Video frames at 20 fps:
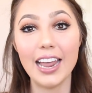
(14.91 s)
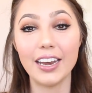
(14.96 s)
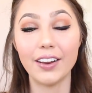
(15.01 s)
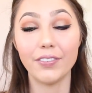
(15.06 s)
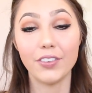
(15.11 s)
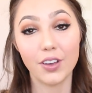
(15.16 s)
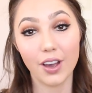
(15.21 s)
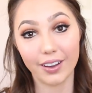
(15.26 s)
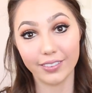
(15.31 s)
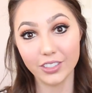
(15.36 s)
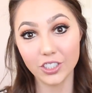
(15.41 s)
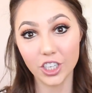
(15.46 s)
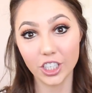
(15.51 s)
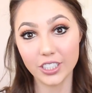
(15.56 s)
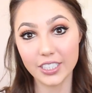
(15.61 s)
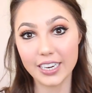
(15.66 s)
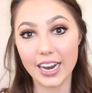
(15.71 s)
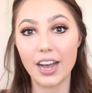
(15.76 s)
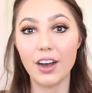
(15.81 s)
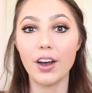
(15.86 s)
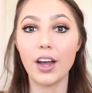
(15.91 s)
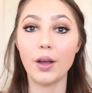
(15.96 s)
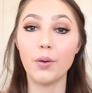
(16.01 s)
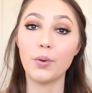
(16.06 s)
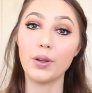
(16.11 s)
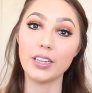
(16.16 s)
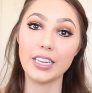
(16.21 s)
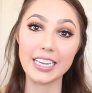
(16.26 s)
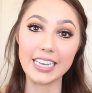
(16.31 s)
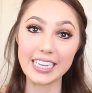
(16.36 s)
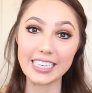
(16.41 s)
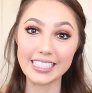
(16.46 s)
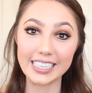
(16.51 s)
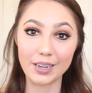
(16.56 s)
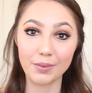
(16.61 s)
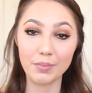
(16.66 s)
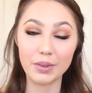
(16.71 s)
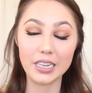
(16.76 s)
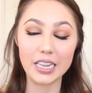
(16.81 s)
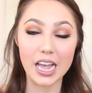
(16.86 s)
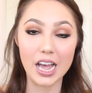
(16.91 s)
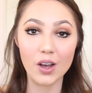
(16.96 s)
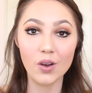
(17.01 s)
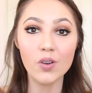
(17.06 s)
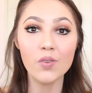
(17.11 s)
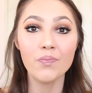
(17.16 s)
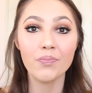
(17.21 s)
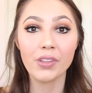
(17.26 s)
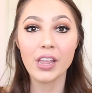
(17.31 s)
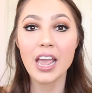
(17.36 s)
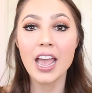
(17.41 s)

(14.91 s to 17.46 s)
And if you haven't checked it out, I will link it down below.